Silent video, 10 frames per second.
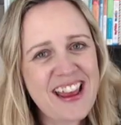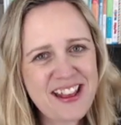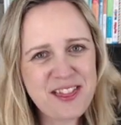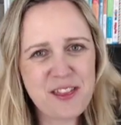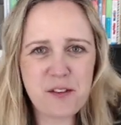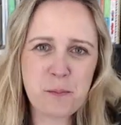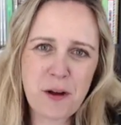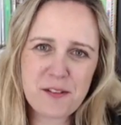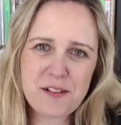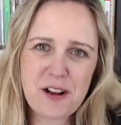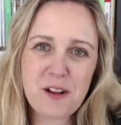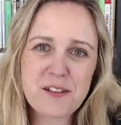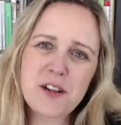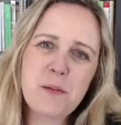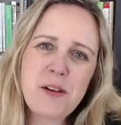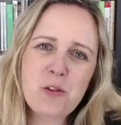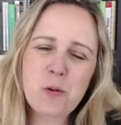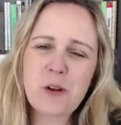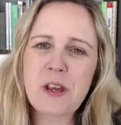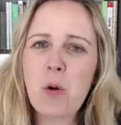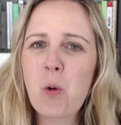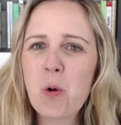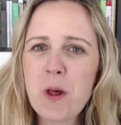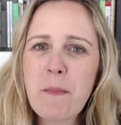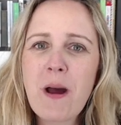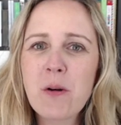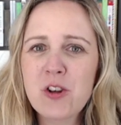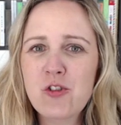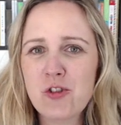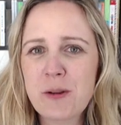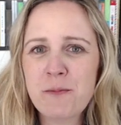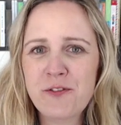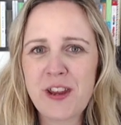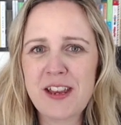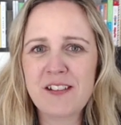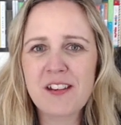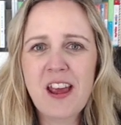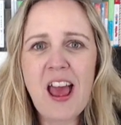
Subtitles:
In this masterclass, I'm going to be talking all about a dream feed